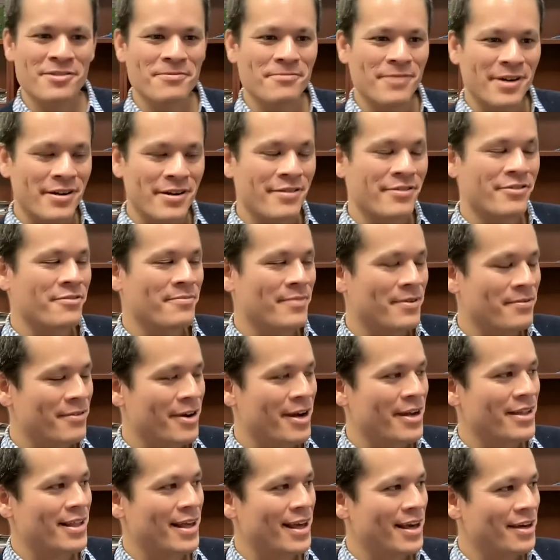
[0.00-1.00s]
on water and human
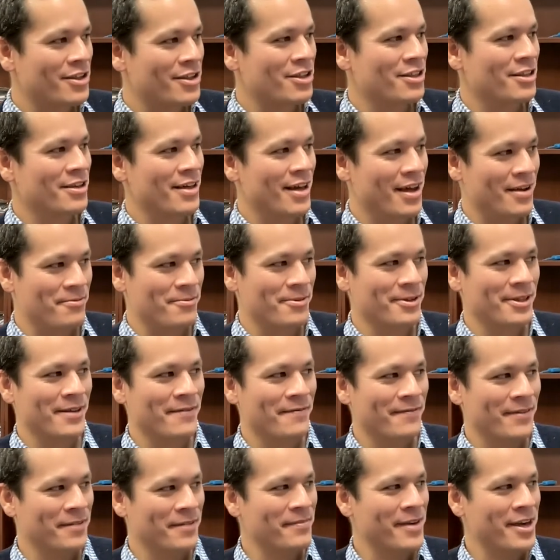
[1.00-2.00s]
rights, actually, I really
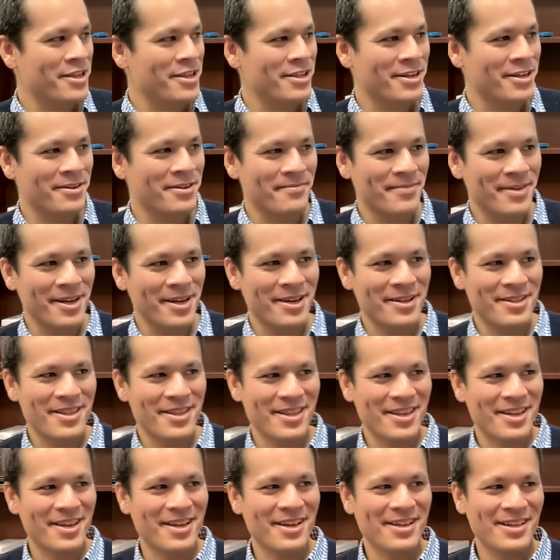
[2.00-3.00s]
feel passionate about.
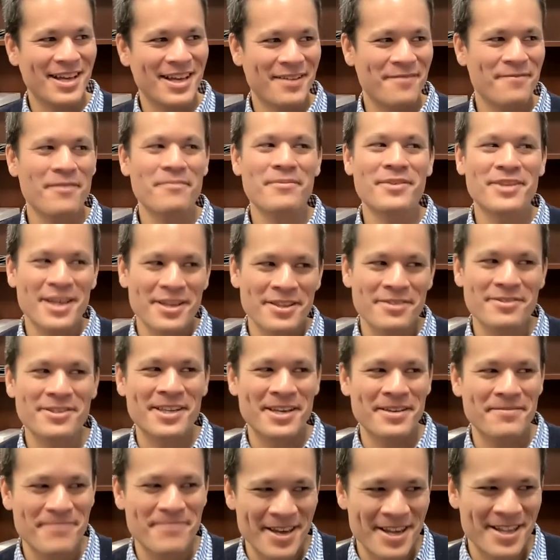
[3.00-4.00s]
Like from a
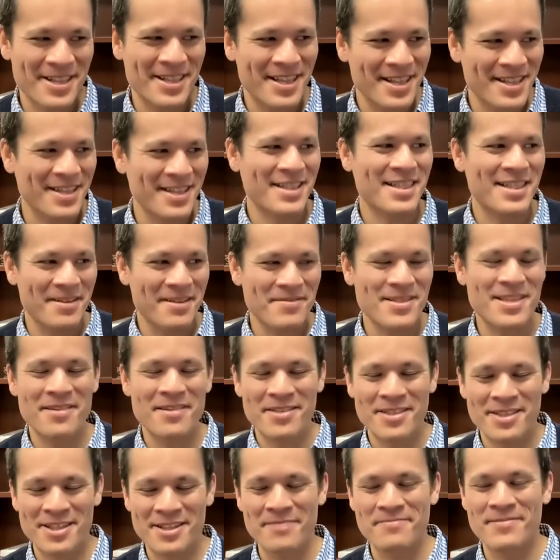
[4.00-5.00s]
day-to-day basis, it's
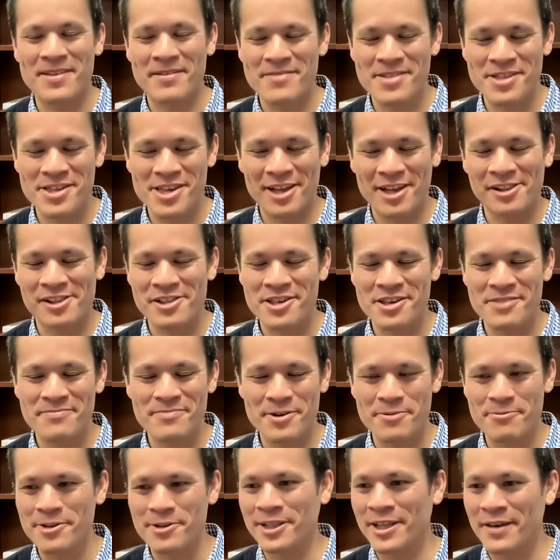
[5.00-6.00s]
sometimes challenging,
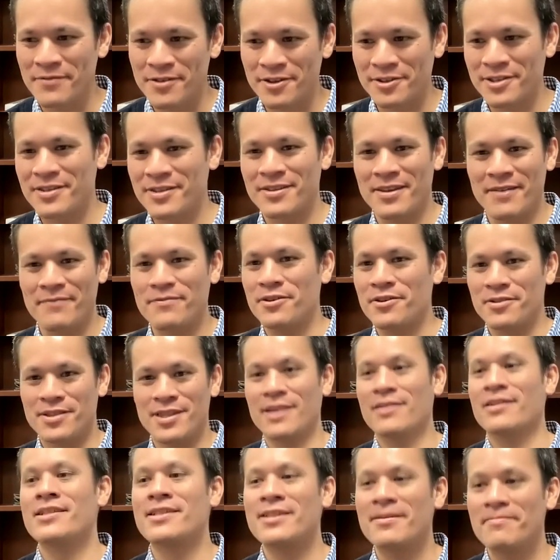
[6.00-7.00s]
but really, if you
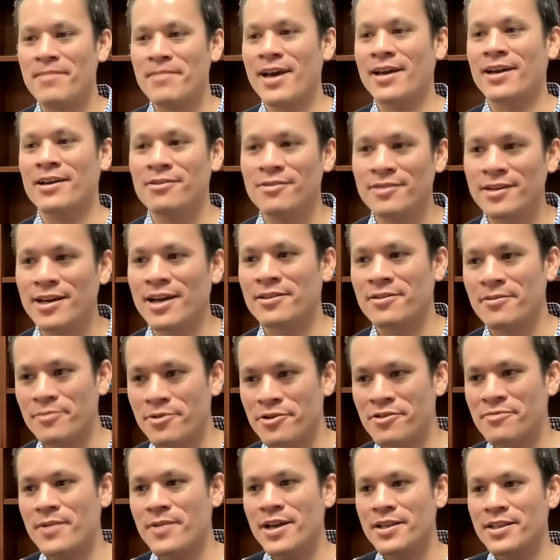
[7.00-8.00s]
take a step back and look at the
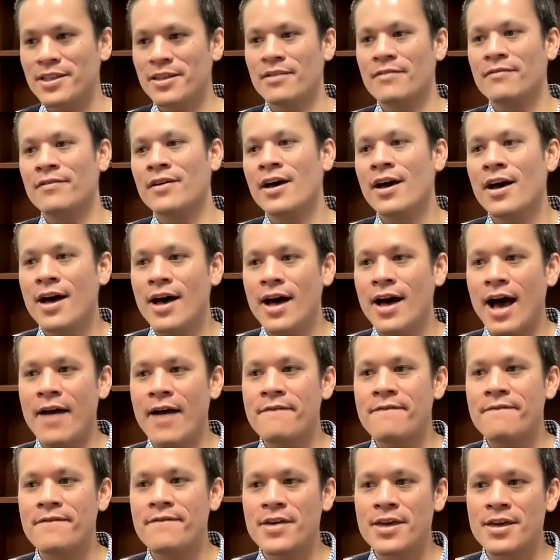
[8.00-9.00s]
perspective, I
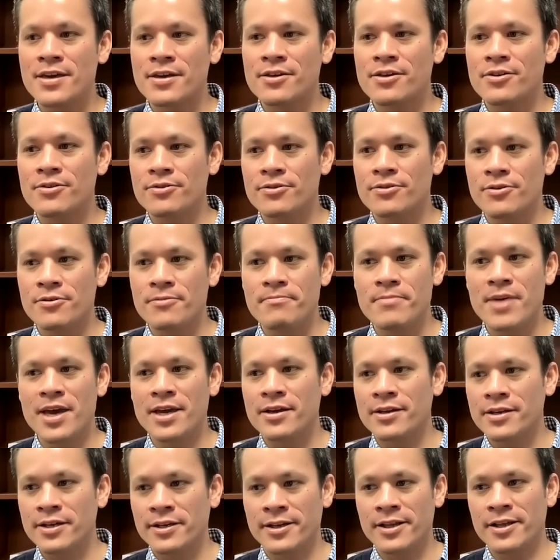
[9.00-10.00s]
think
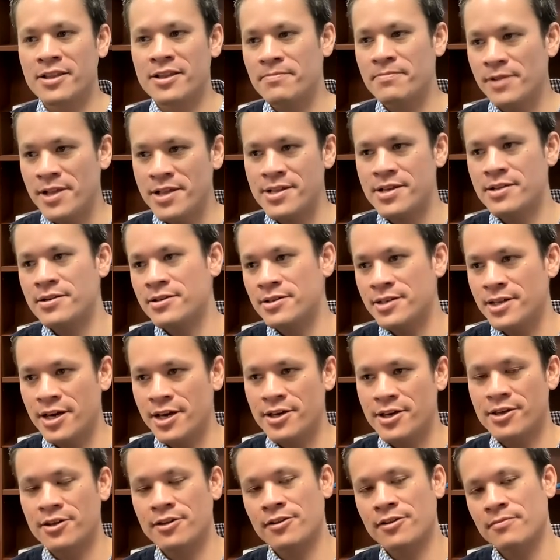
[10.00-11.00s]
making an explicit
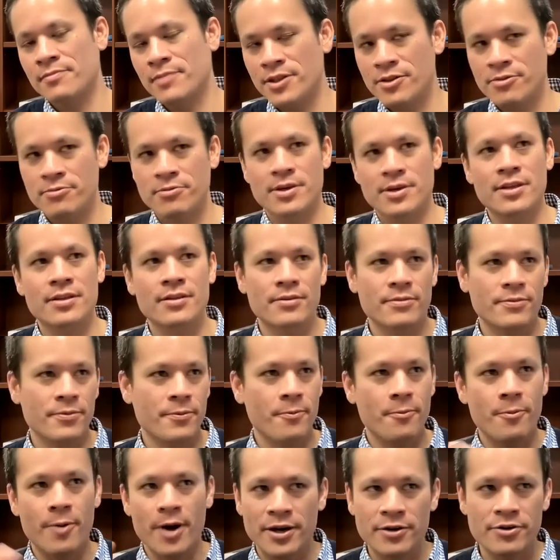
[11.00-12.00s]
connection between
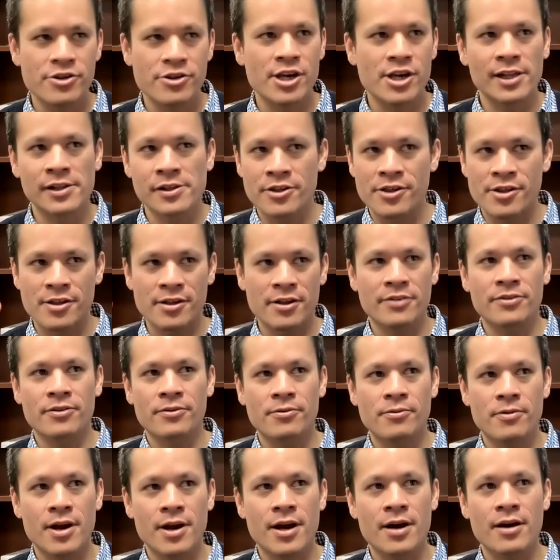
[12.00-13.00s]
water challenges on the
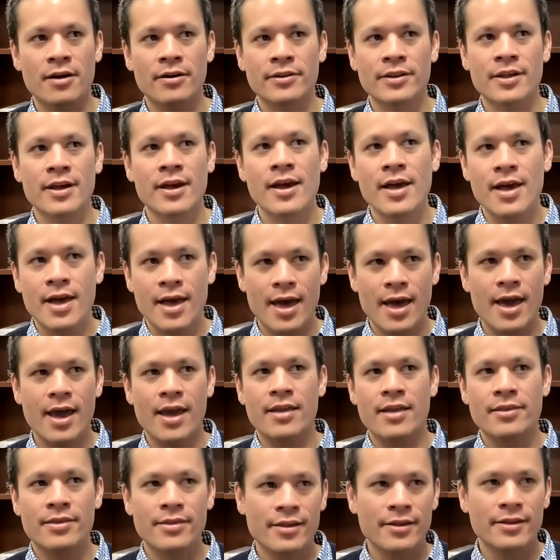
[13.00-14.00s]
ground
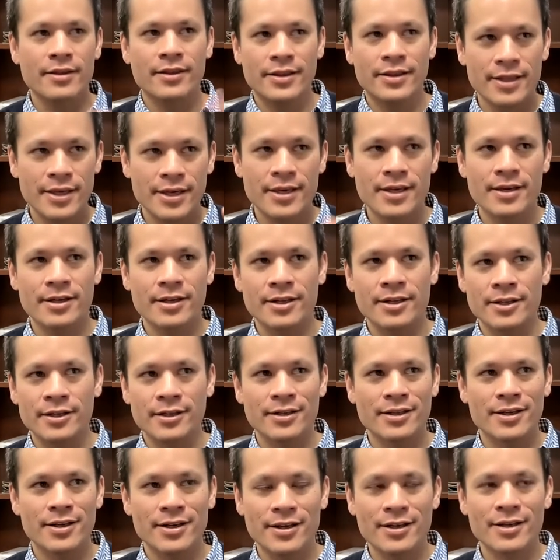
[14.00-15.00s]
and
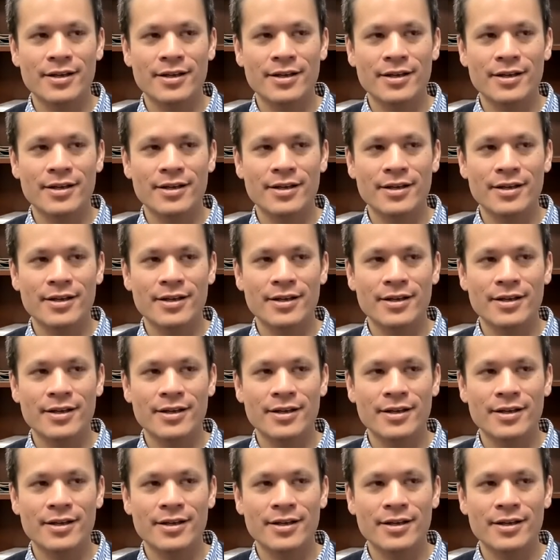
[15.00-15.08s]
legal